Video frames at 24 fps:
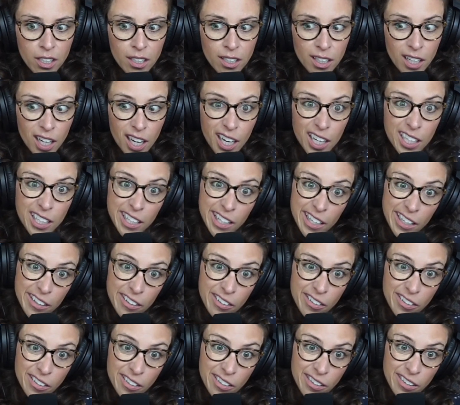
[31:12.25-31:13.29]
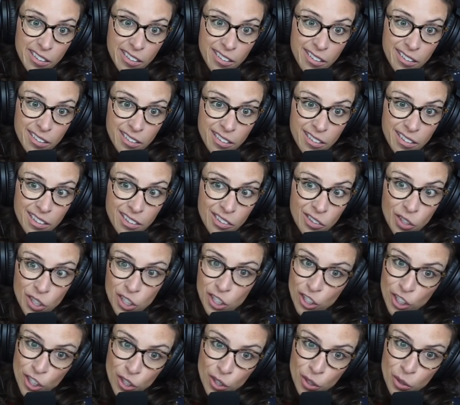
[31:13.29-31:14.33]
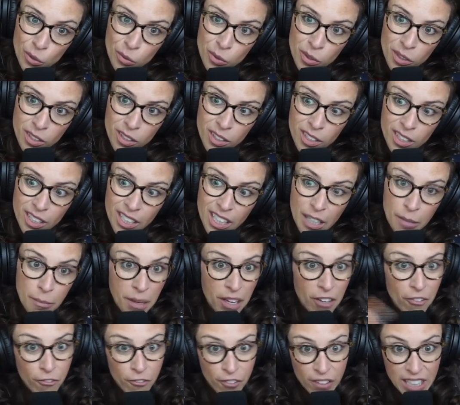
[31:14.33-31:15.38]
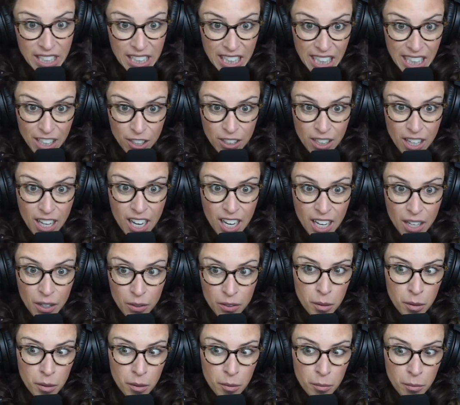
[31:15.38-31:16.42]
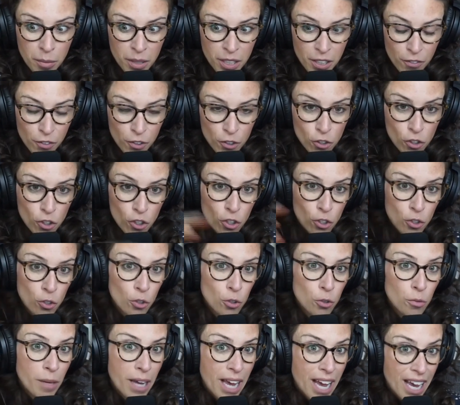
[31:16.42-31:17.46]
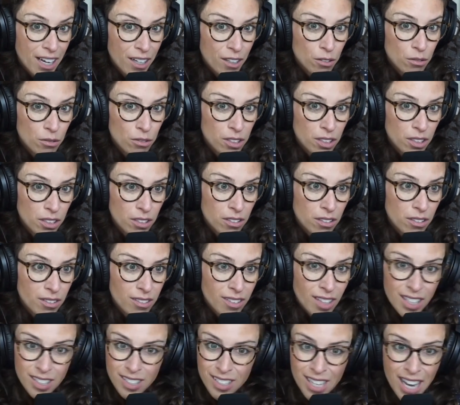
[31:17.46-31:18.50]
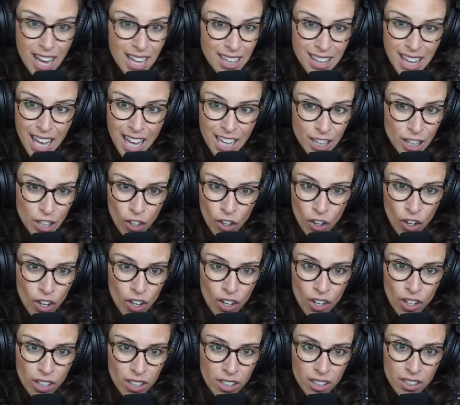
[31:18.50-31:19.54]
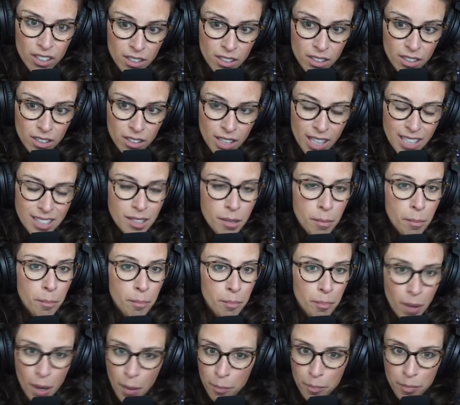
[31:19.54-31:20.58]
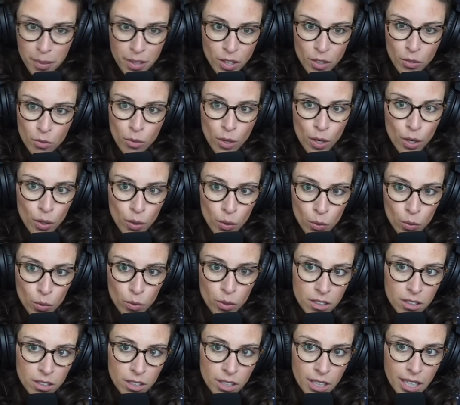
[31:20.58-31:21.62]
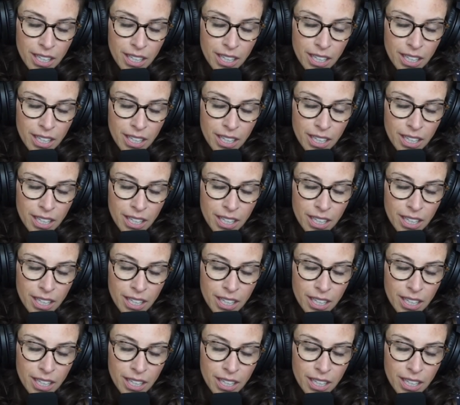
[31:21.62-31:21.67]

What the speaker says: A year or two, it may feel like a lot, but if you zoom out, that's not that long. That's a bump in the road.